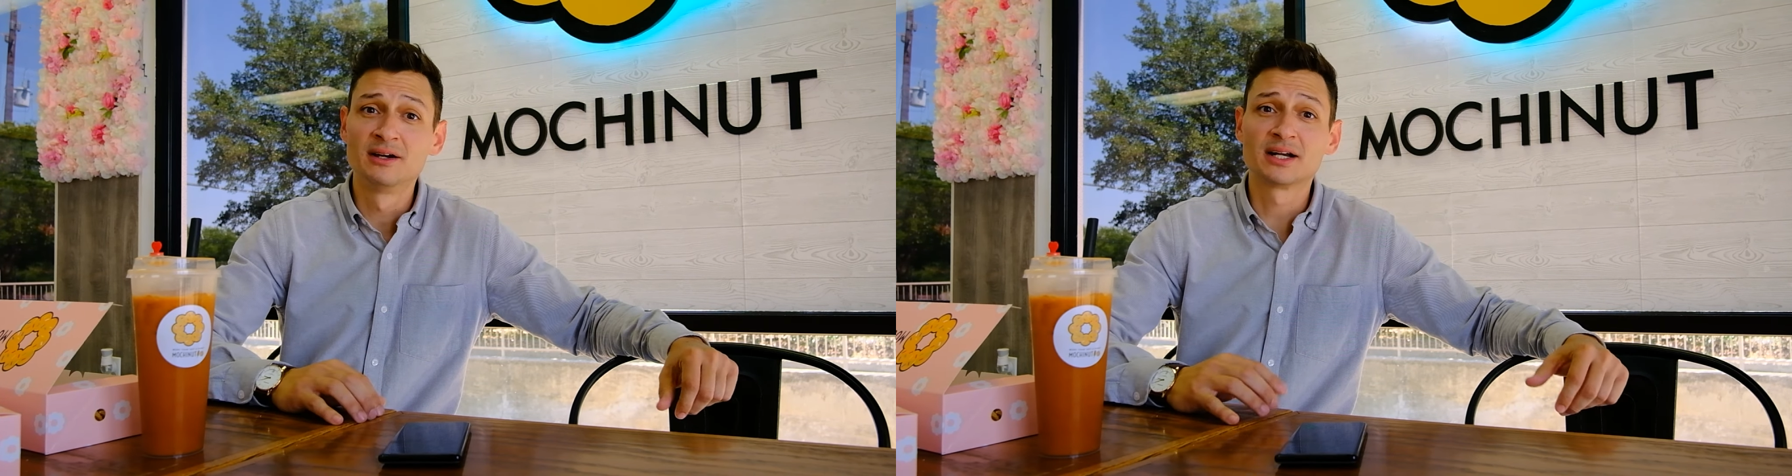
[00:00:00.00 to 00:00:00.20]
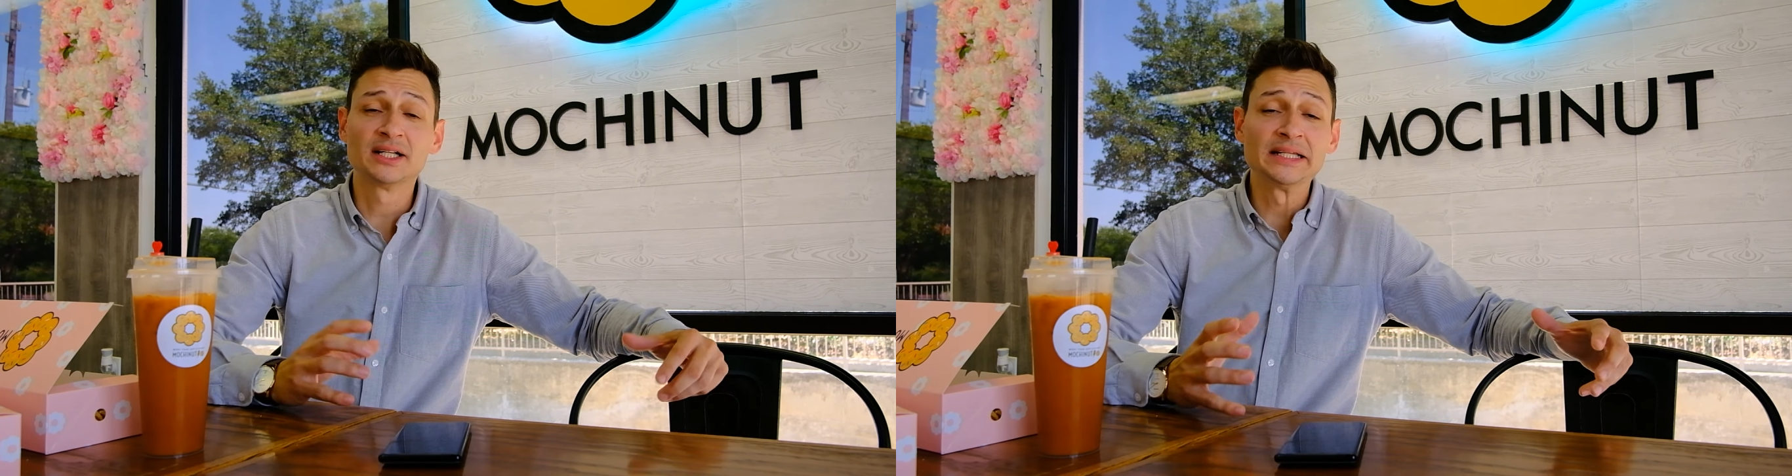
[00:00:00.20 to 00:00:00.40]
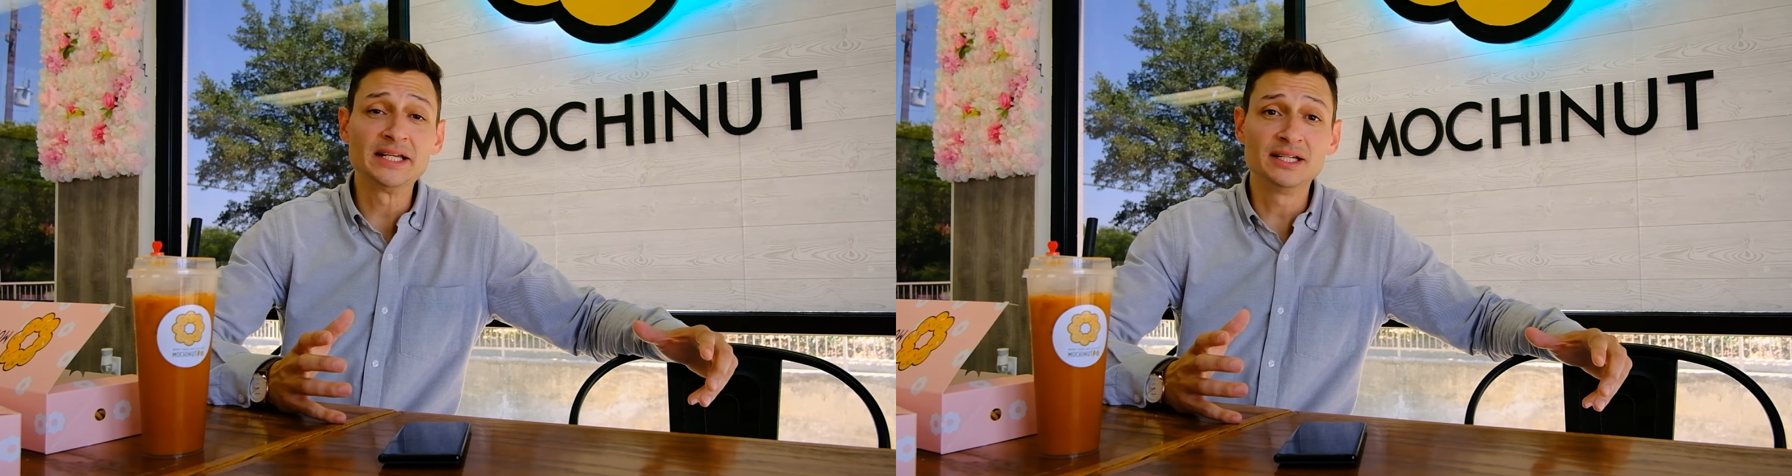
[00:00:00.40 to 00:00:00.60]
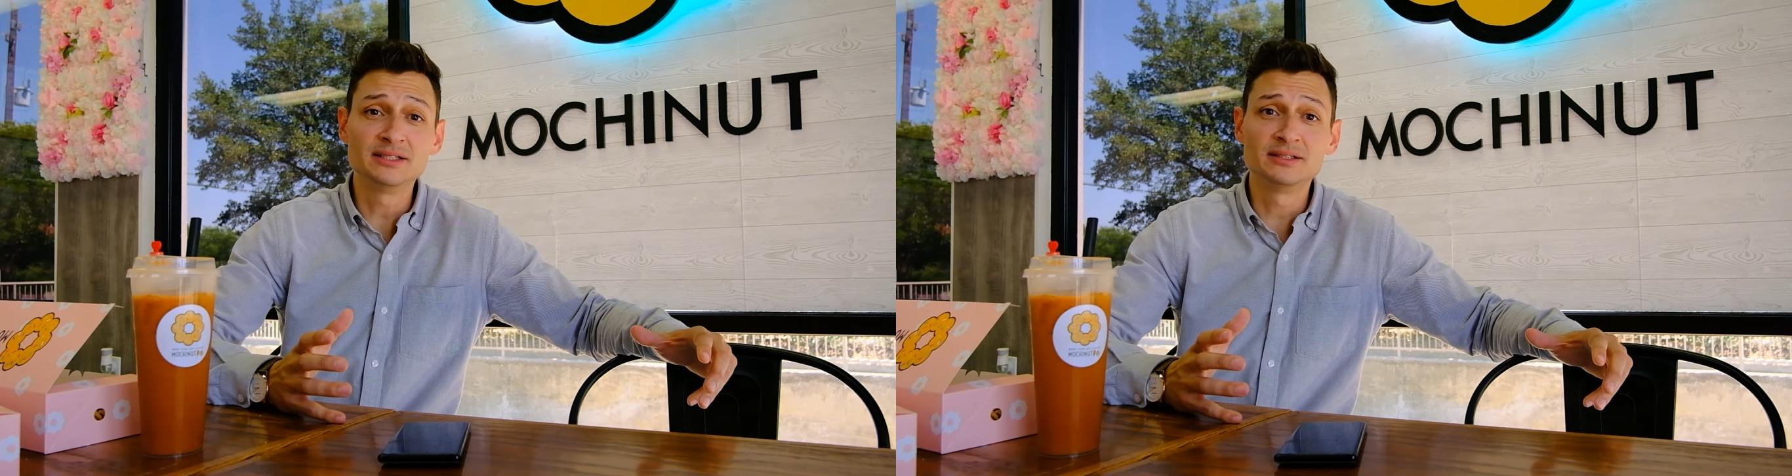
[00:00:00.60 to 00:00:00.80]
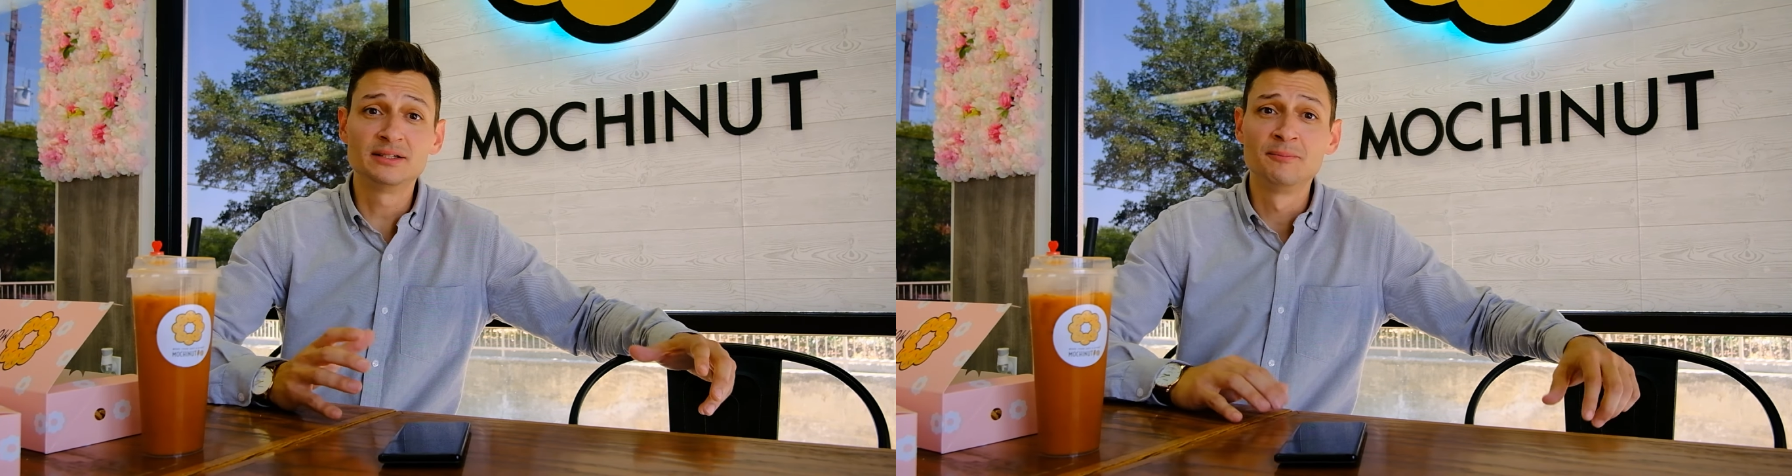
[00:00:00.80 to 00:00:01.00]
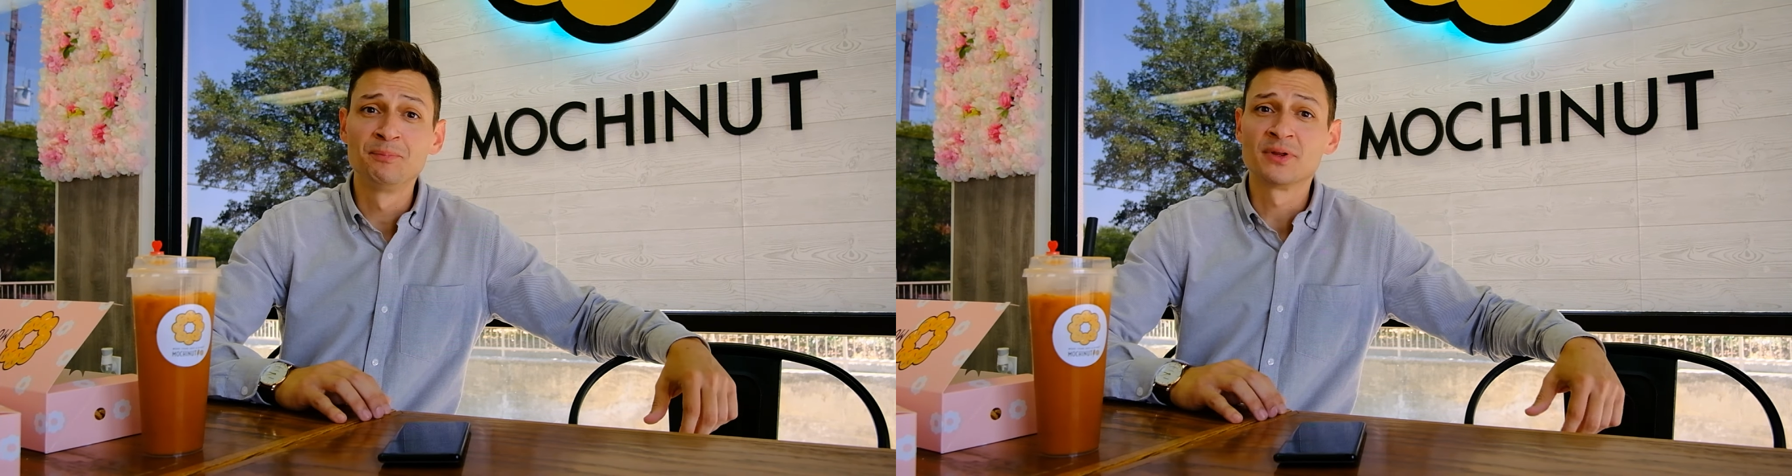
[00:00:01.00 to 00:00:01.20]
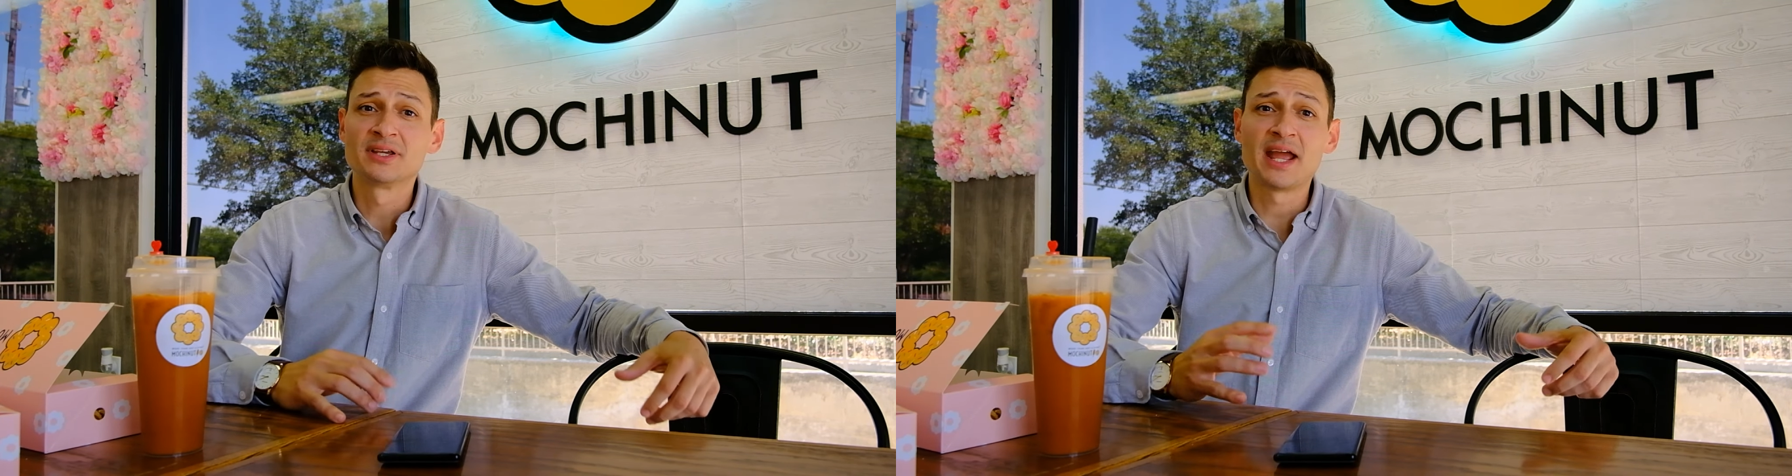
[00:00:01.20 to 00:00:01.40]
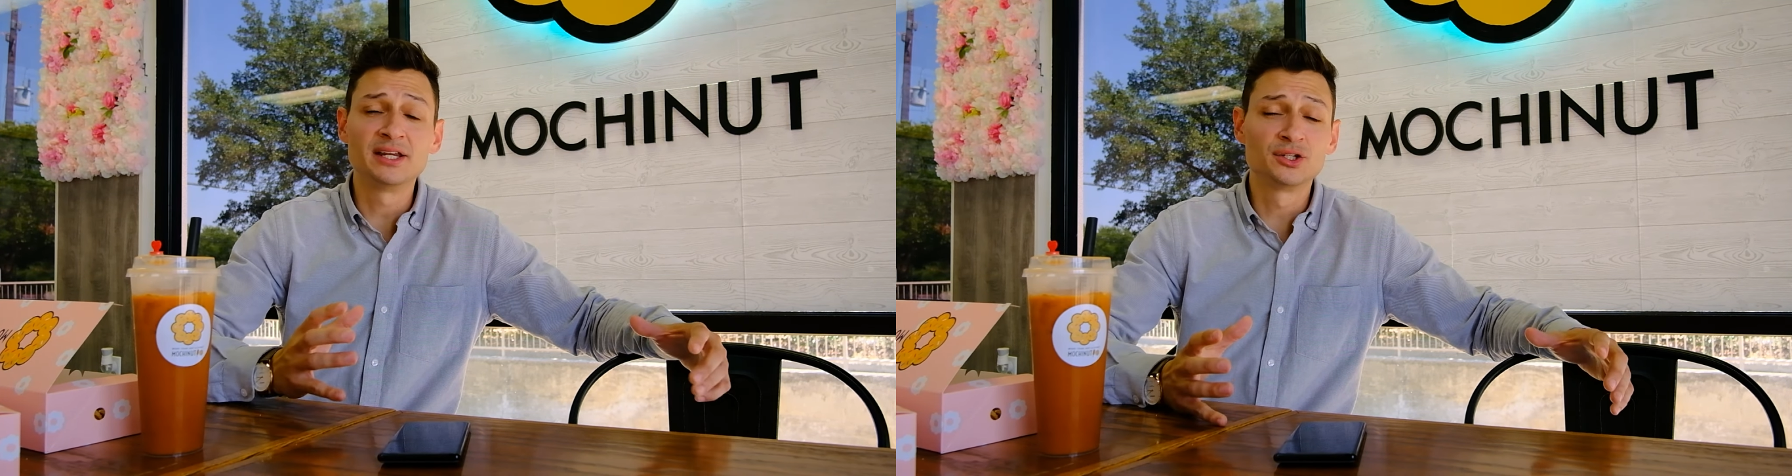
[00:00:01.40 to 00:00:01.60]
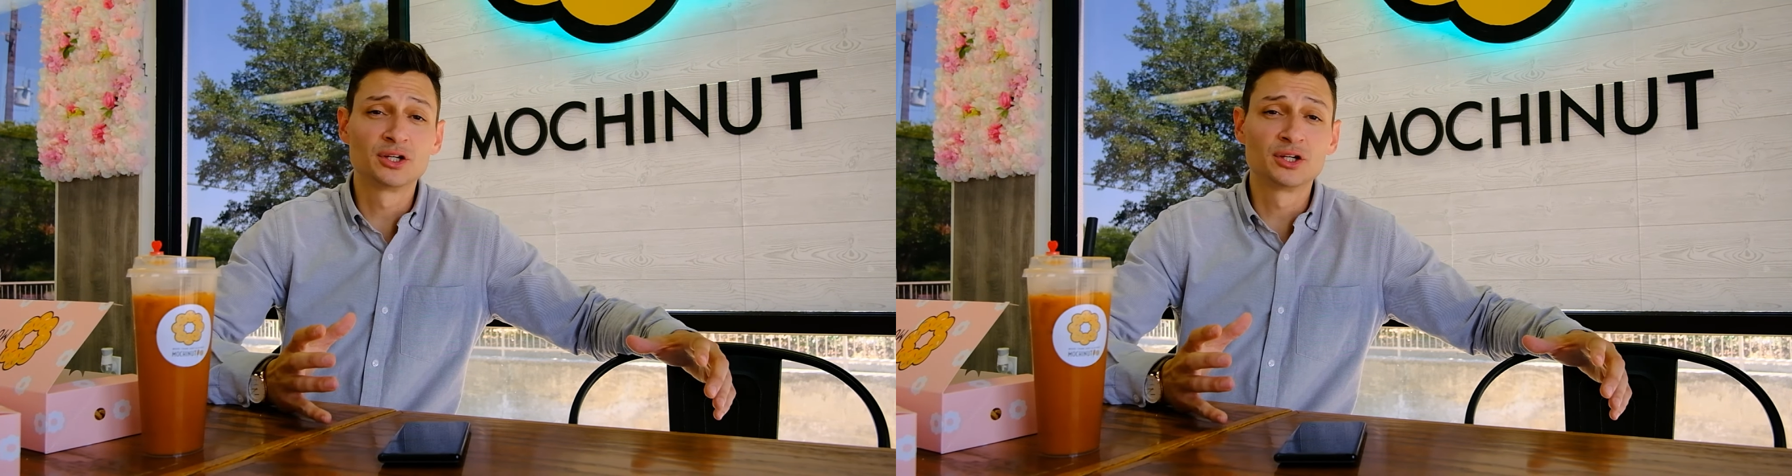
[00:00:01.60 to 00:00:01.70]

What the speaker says: clean, gated